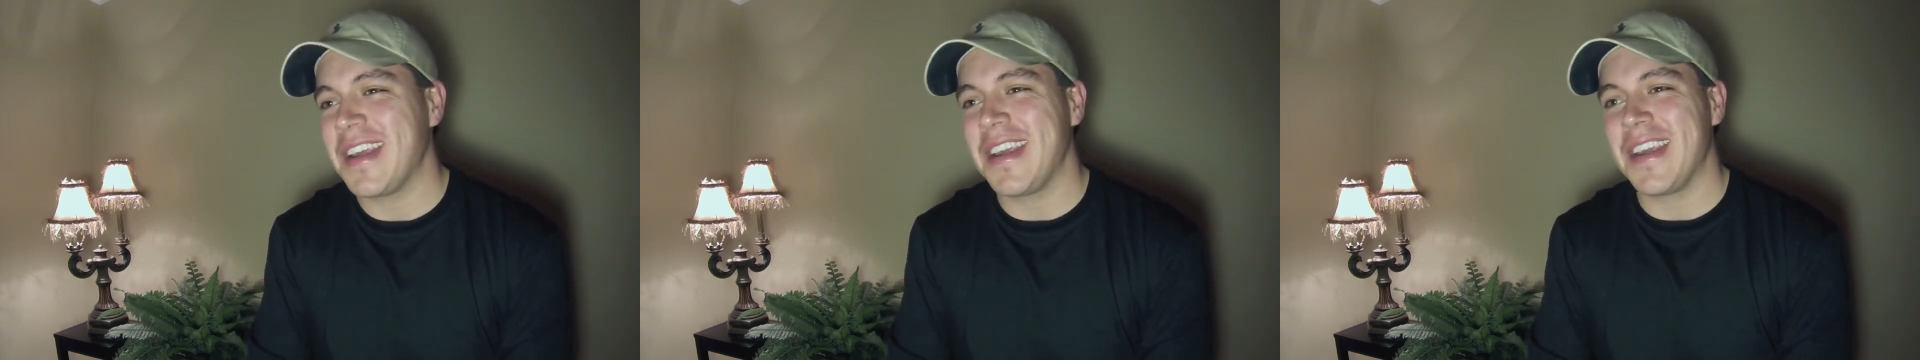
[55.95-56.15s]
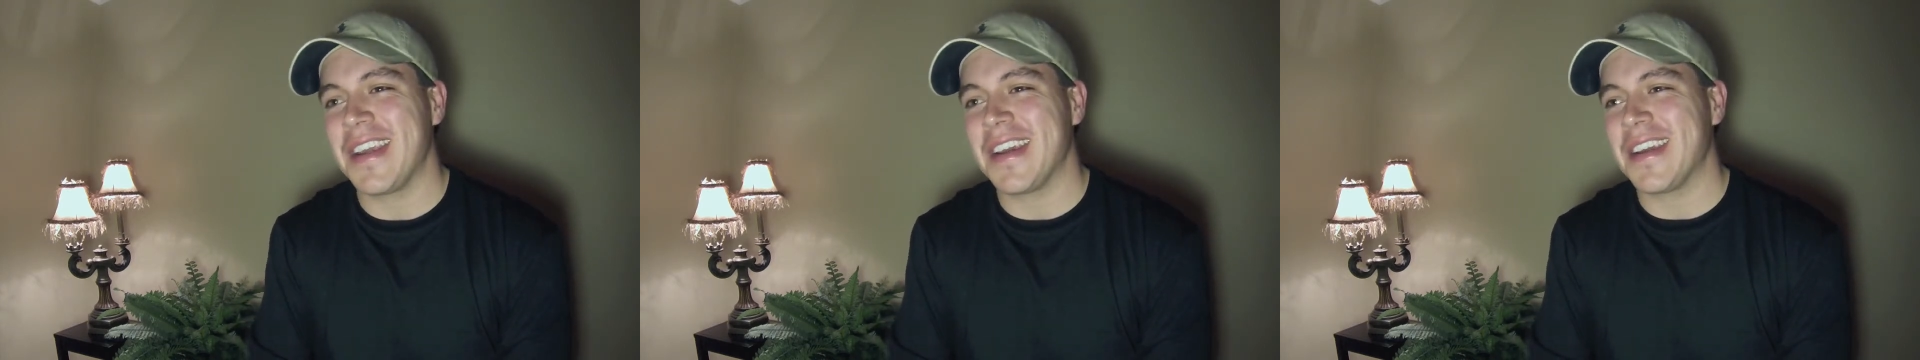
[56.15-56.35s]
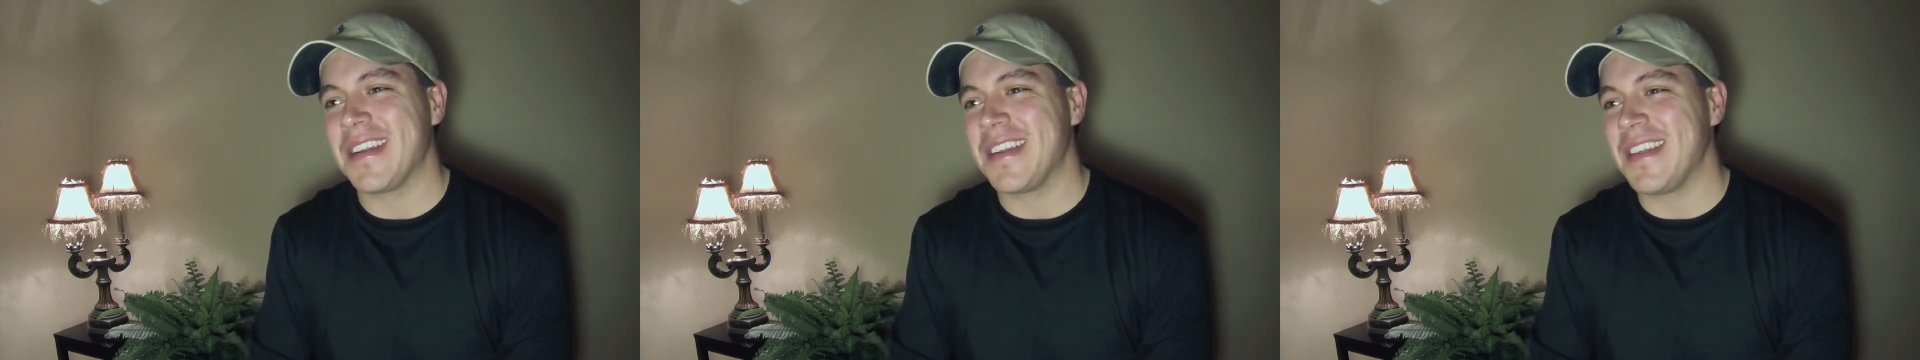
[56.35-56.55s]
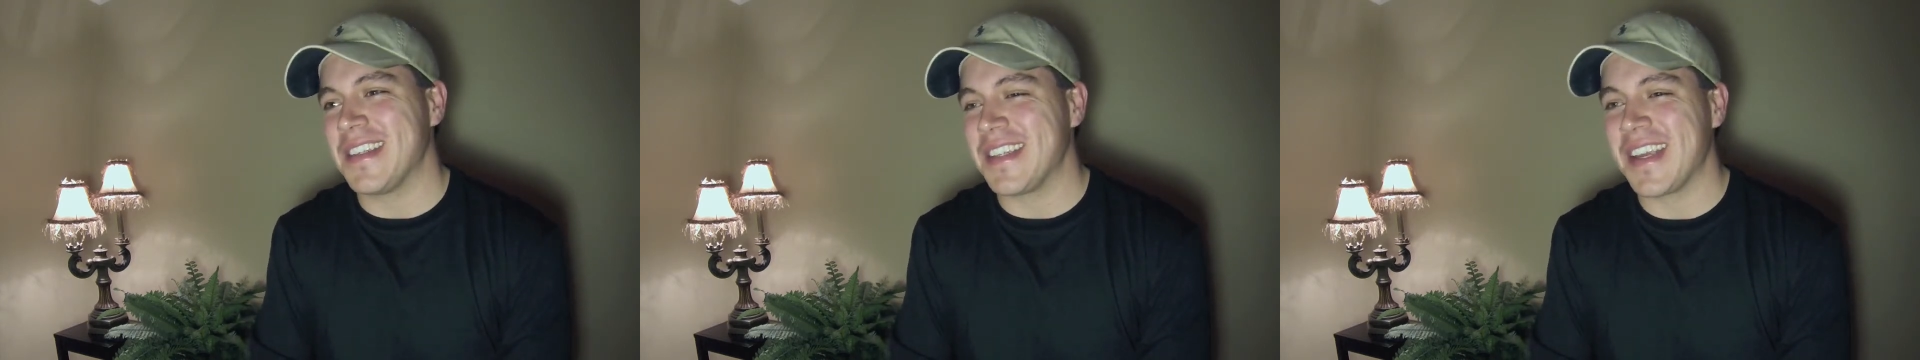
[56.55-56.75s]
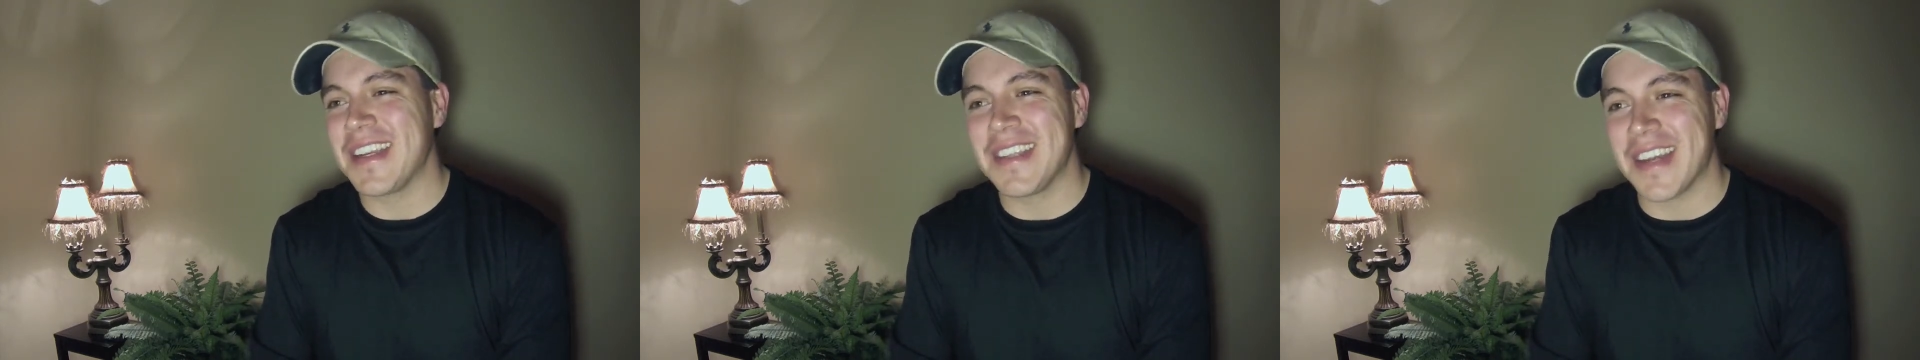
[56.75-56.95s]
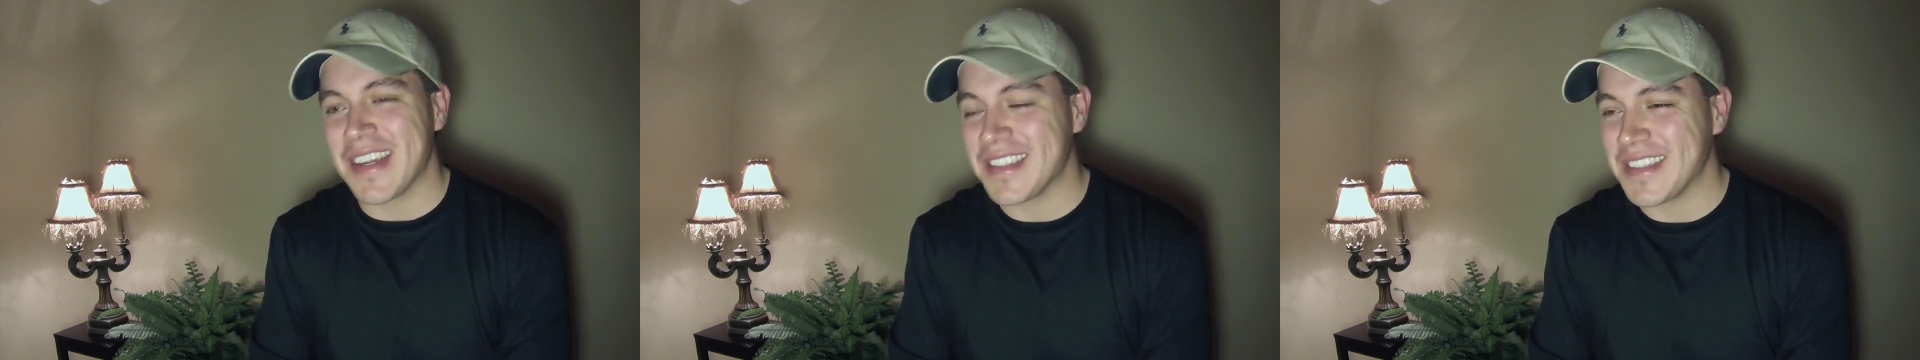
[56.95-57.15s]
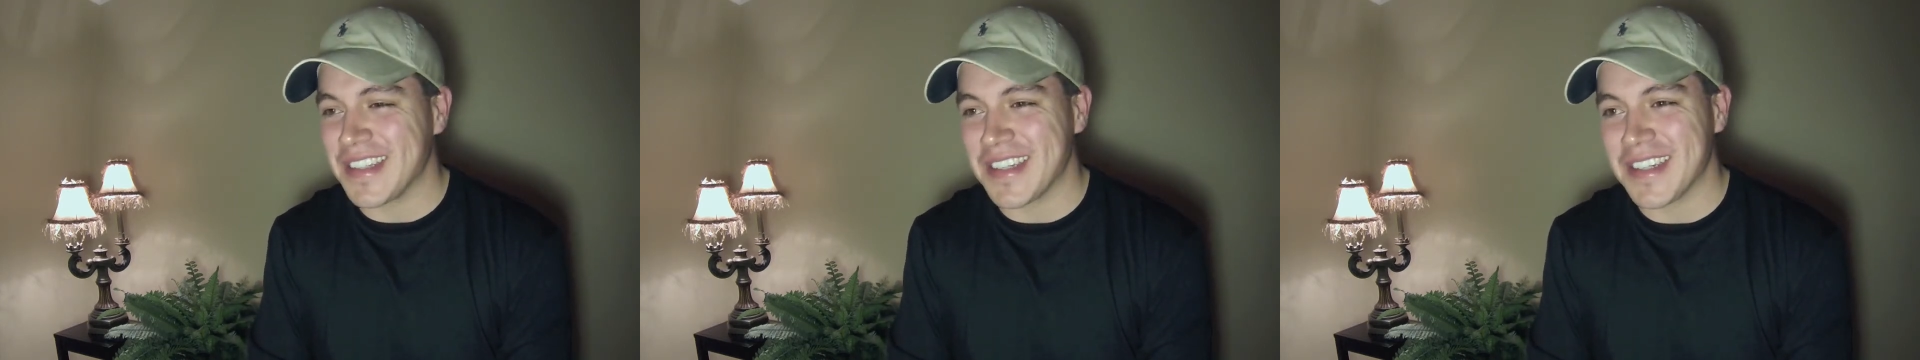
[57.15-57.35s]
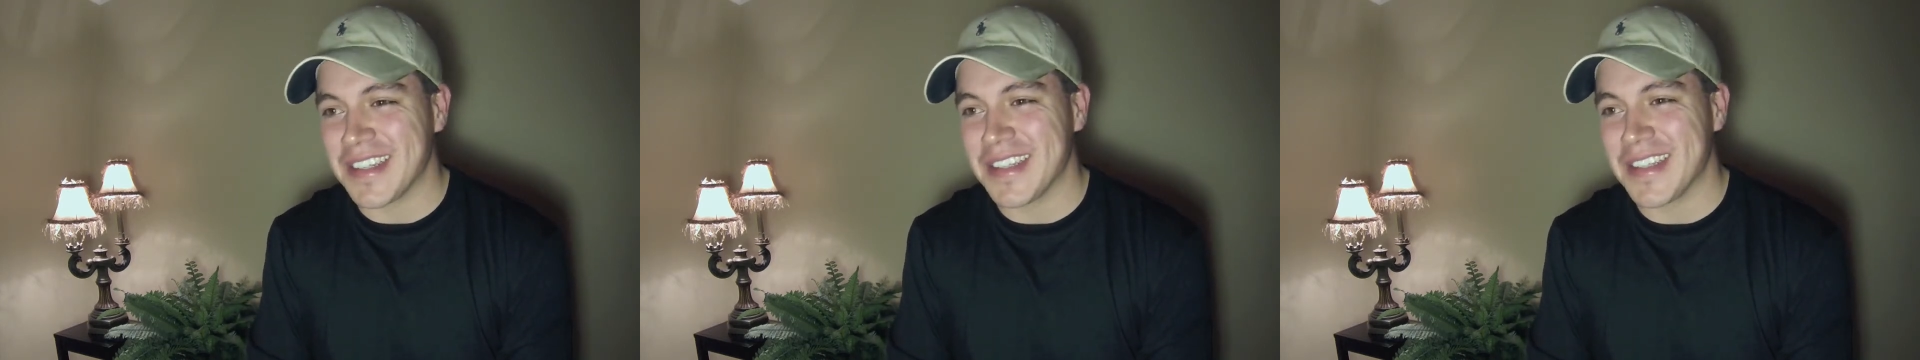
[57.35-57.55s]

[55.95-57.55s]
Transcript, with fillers: and his head got stuck in